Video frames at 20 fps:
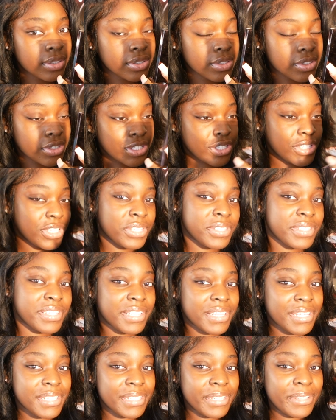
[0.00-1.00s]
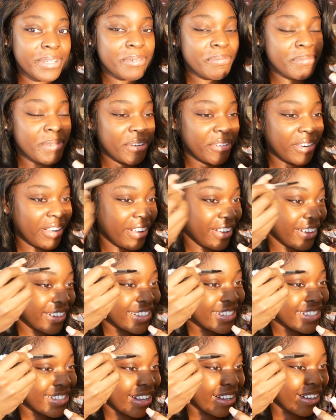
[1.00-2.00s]
Just using this little mirror
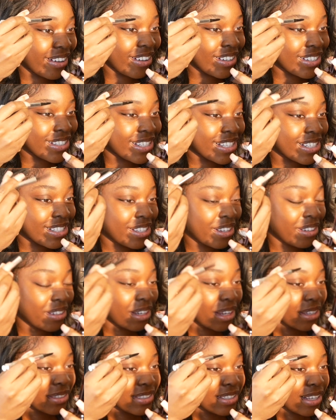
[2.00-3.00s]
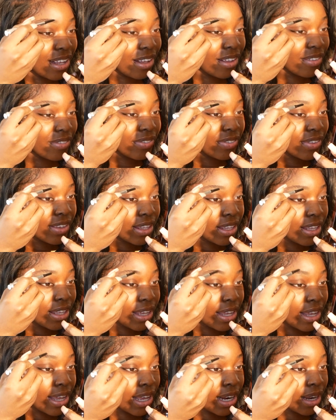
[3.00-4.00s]
because I can't see so close up,
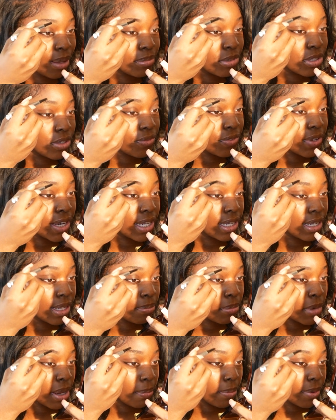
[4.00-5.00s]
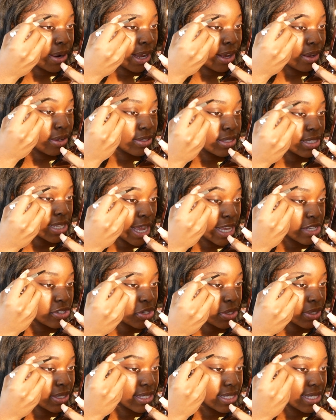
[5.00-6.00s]
and I'm just filling in my brows. As
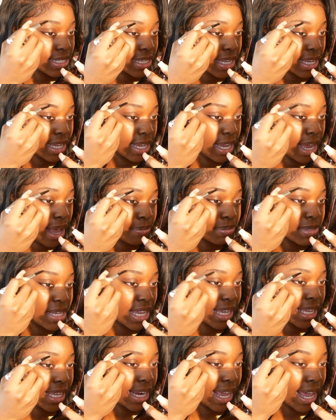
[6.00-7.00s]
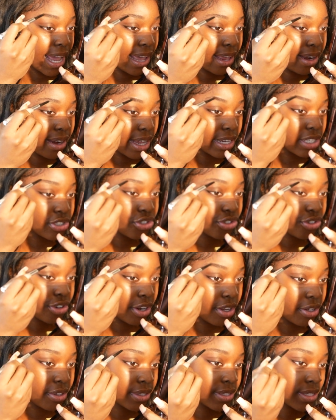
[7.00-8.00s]
you can see, I'm taking hair-like
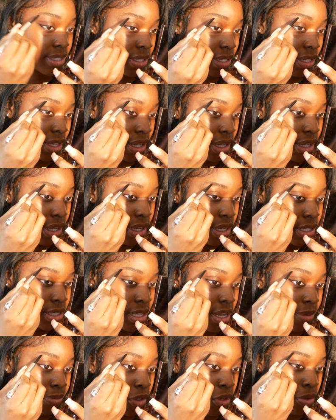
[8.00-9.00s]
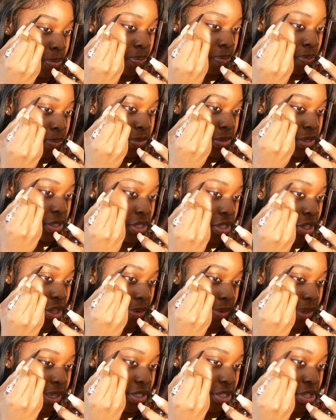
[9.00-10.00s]
strokes, so I'm not
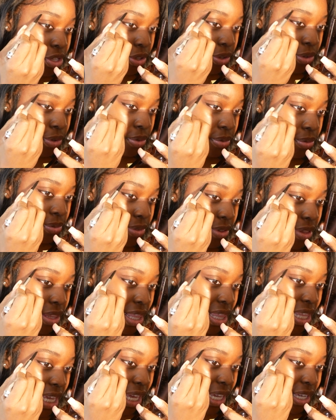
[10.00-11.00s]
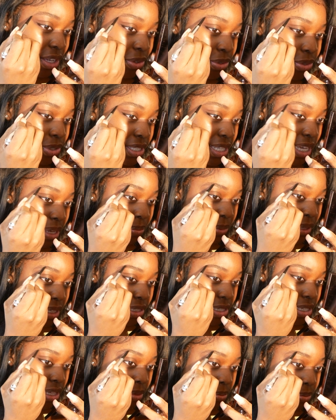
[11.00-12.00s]
going too thick or deep
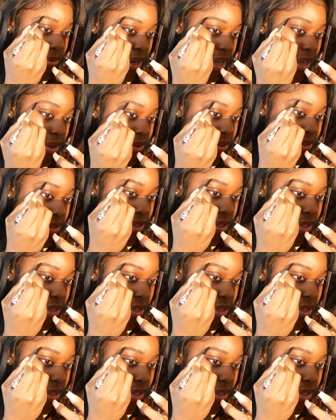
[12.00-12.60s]
into the brow.